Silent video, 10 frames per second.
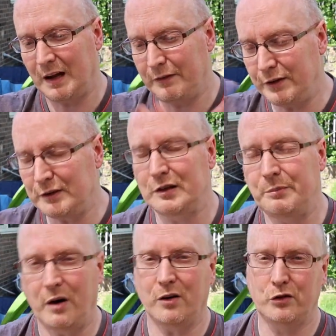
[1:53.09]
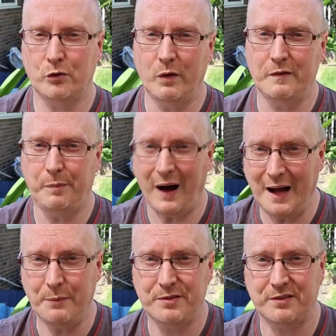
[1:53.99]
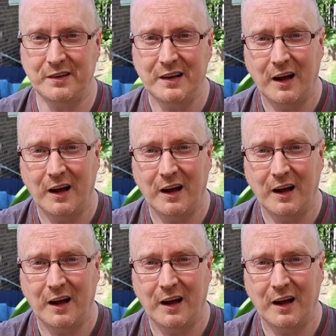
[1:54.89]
filter box with pipes,